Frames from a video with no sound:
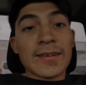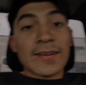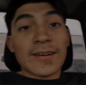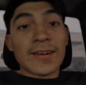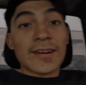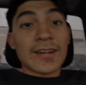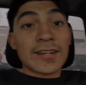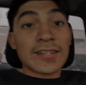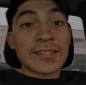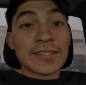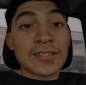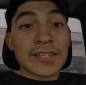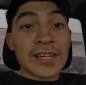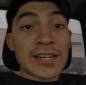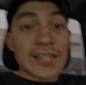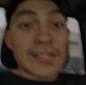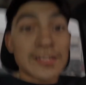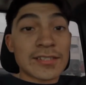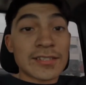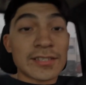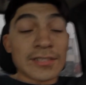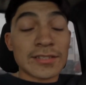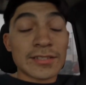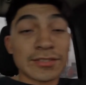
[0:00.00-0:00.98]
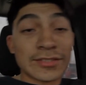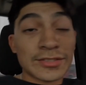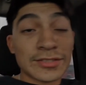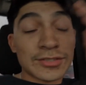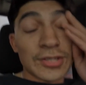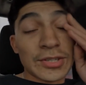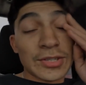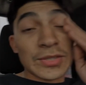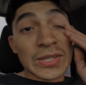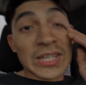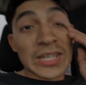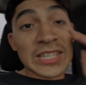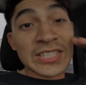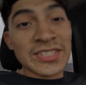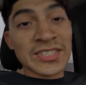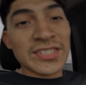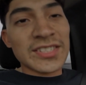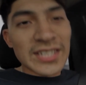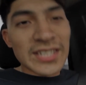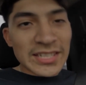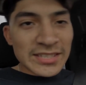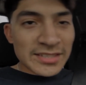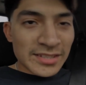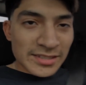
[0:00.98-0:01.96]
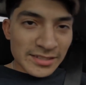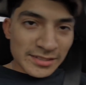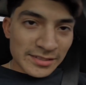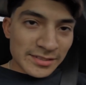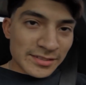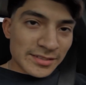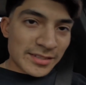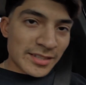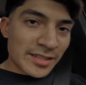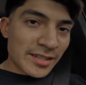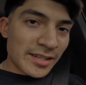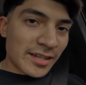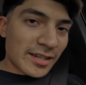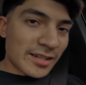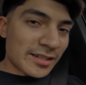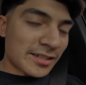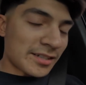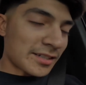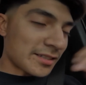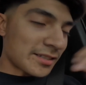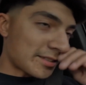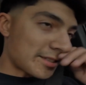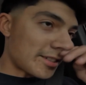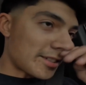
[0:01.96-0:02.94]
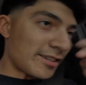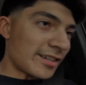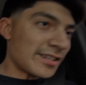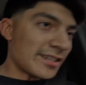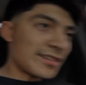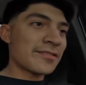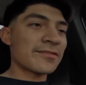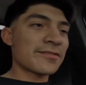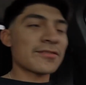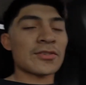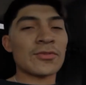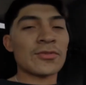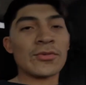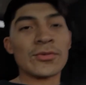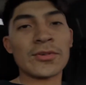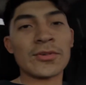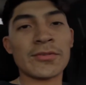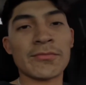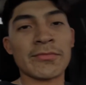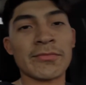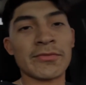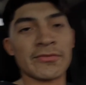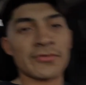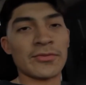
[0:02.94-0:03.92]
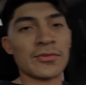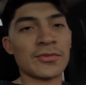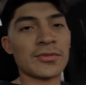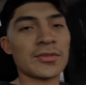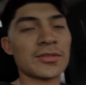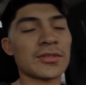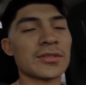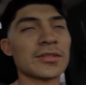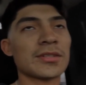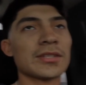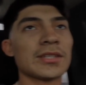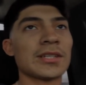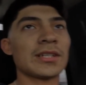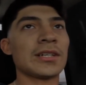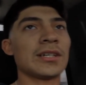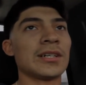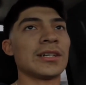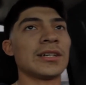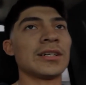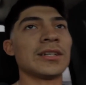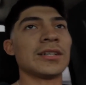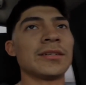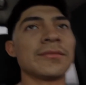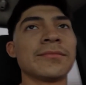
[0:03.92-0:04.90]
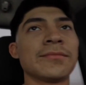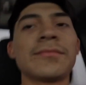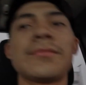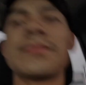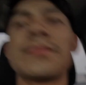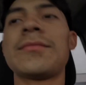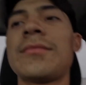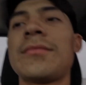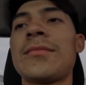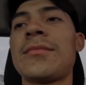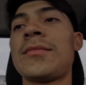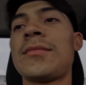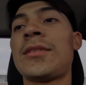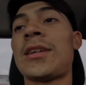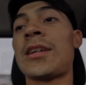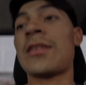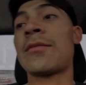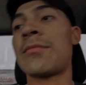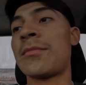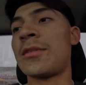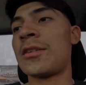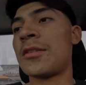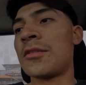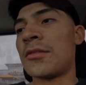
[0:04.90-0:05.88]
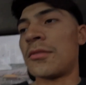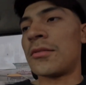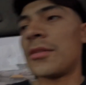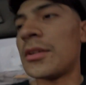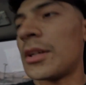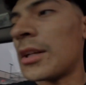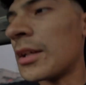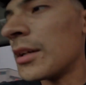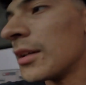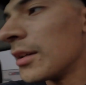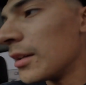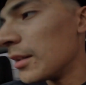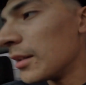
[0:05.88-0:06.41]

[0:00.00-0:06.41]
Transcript: All right, you guys, so I just got done getting a haircut. Sorry I didn't record before, like me going,